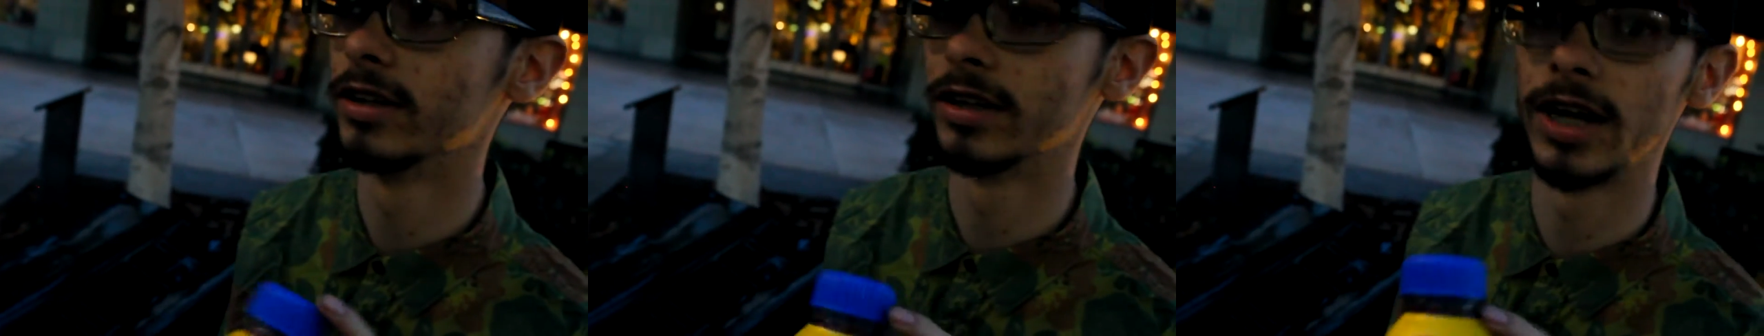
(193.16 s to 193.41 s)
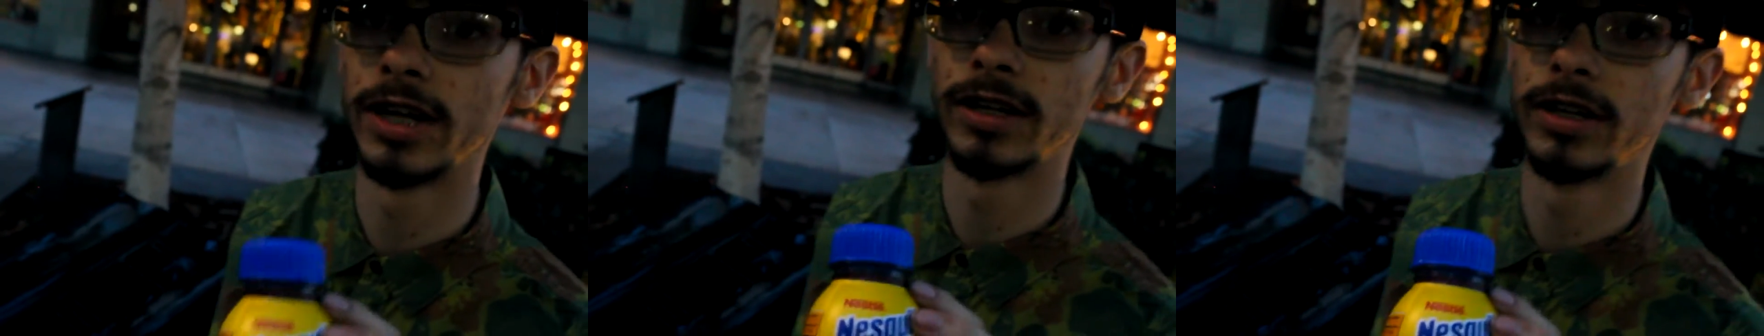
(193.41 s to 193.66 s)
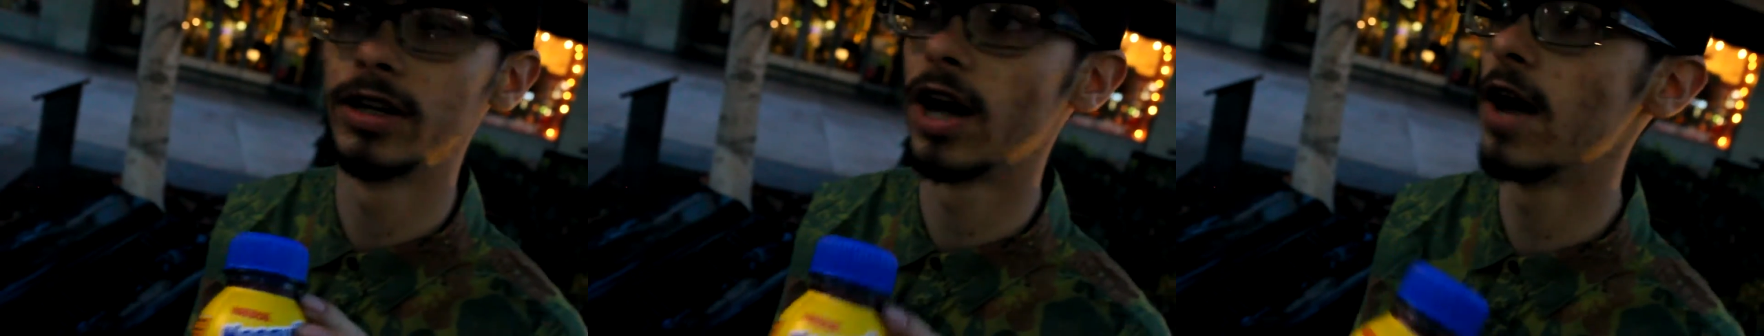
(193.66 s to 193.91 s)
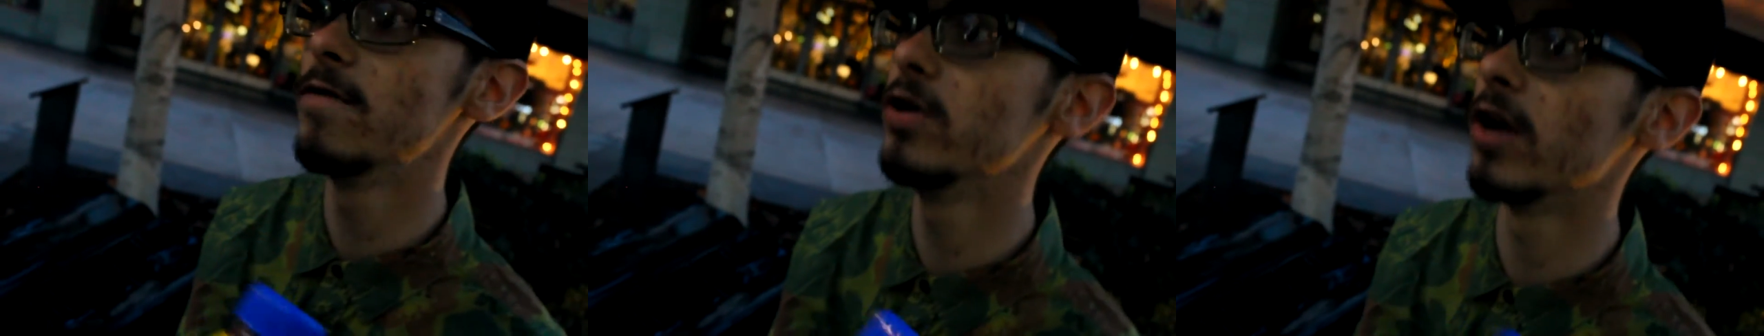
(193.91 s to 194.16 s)
Like,
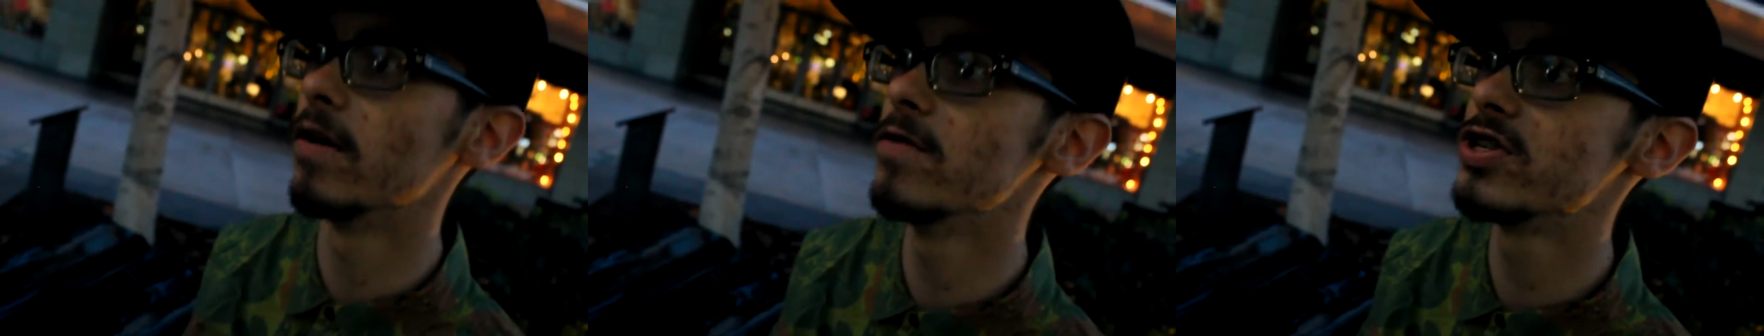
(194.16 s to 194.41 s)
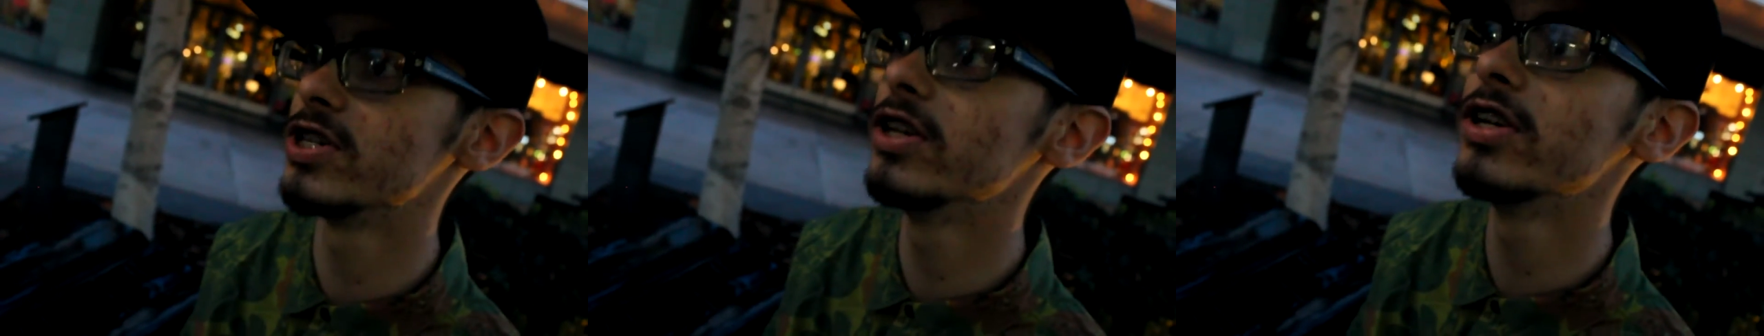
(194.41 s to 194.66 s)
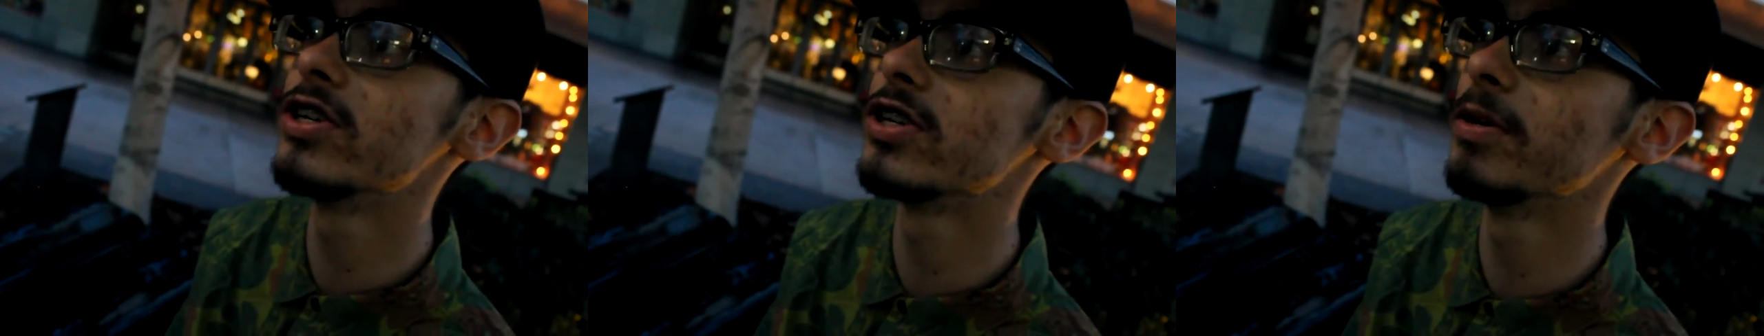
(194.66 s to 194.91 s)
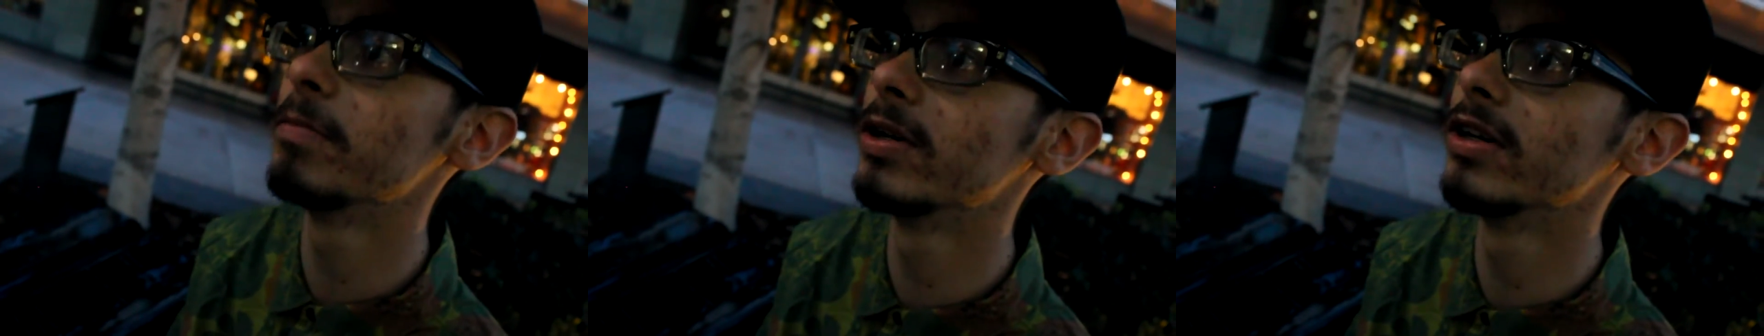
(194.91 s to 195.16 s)
have you ever seen this
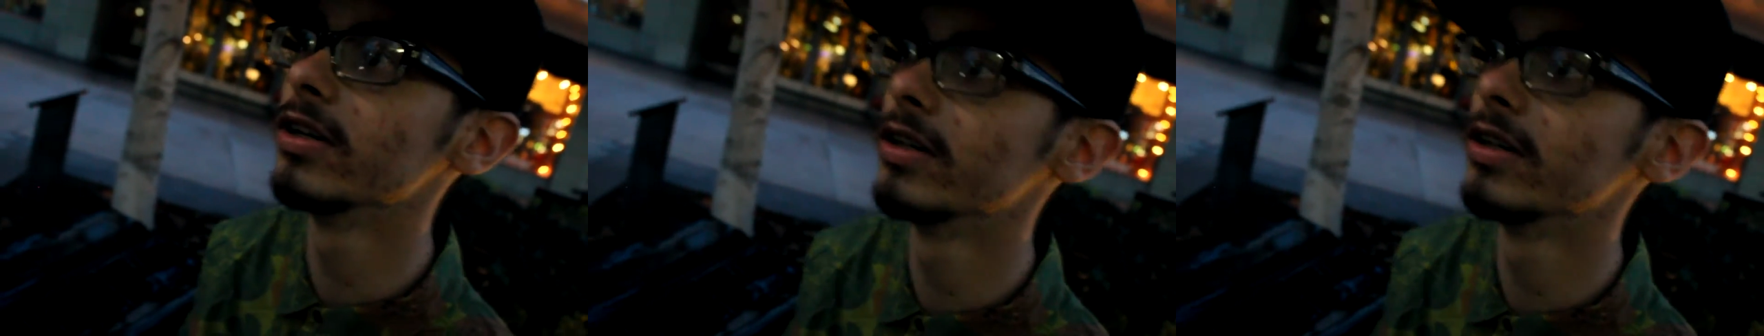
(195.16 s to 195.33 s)
shit, bro?